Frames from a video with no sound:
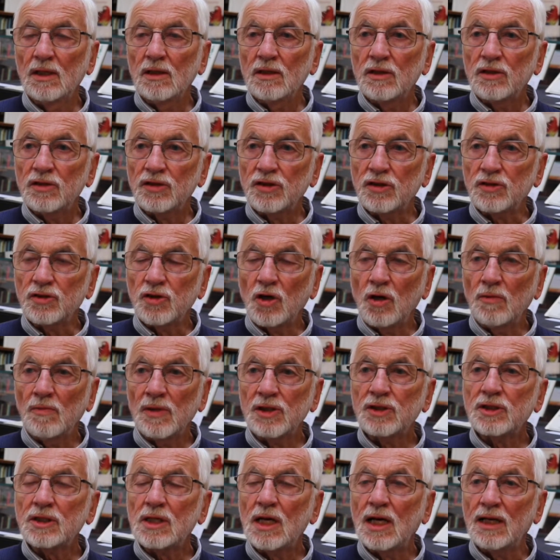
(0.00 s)
Sir
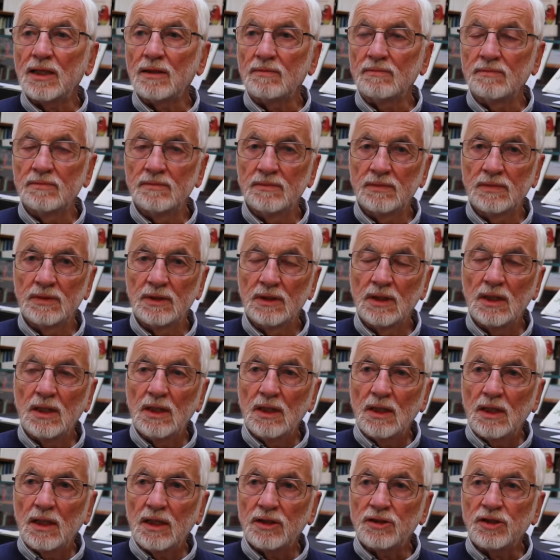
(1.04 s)
Thomas Cullen,
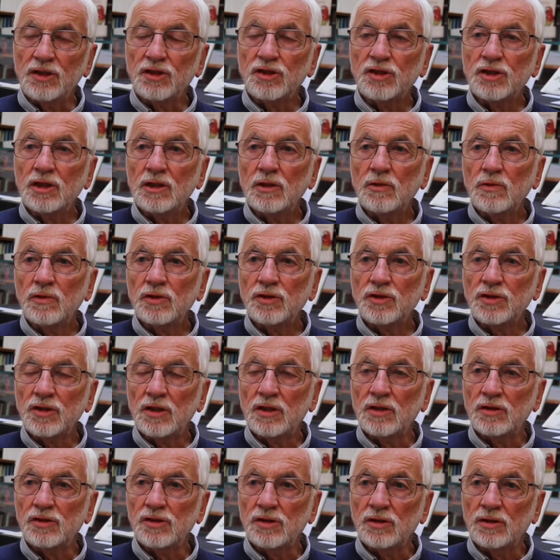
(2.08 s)
a distinguished
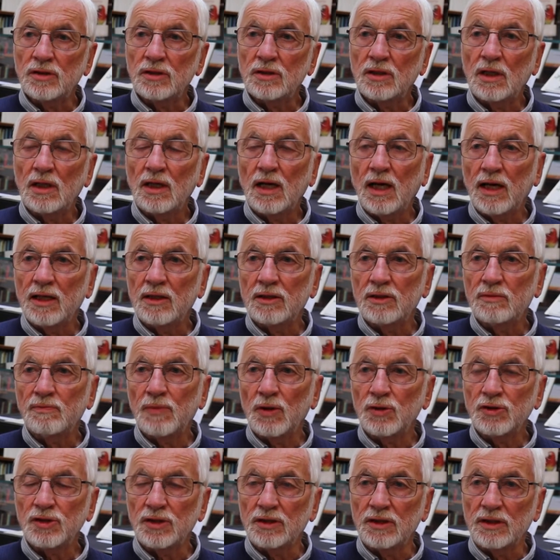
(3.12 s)
surgeon and
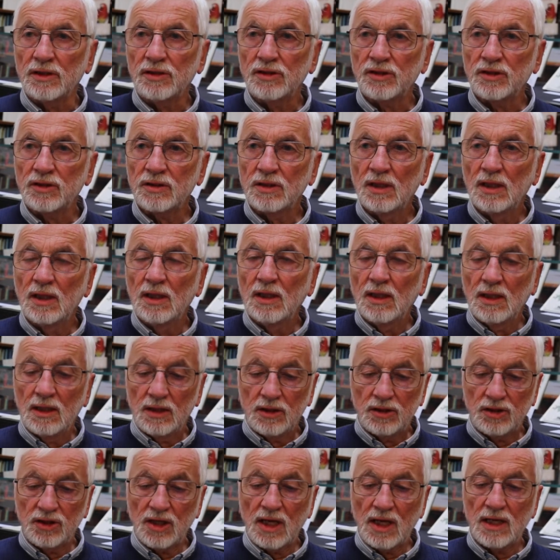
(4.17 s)
botanist,
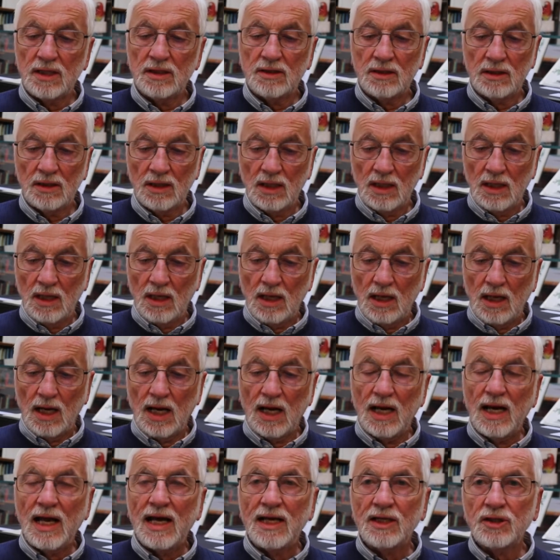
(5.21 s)
said,
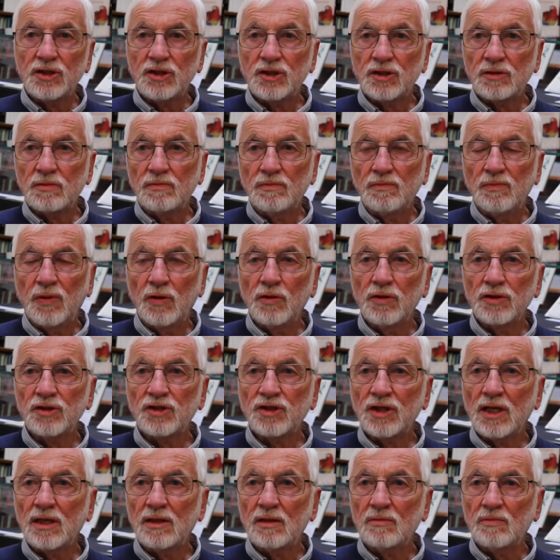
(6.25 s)
'Alas, poor
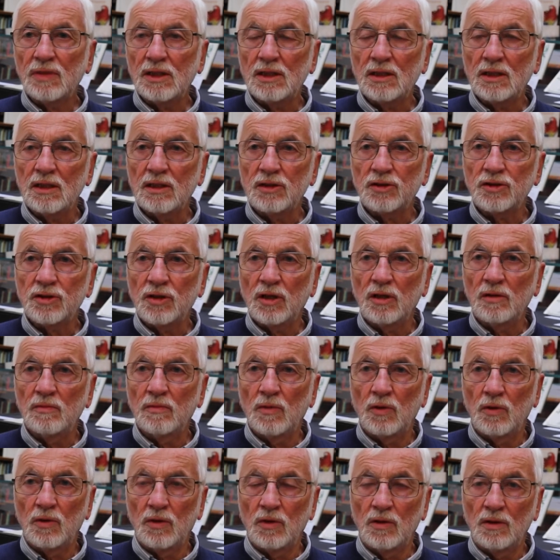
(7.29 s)
Sowerby is no
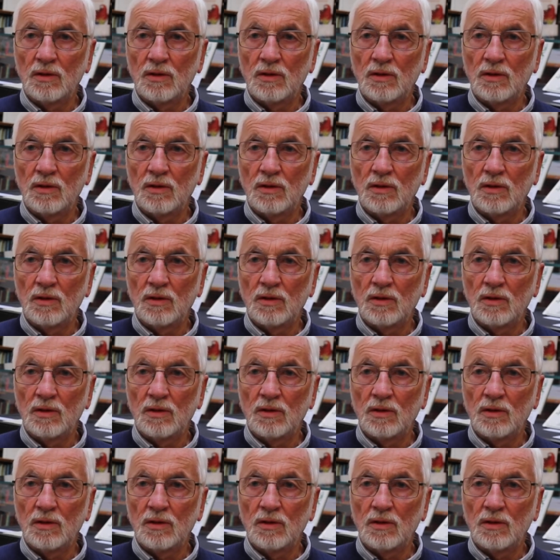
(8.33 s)
more.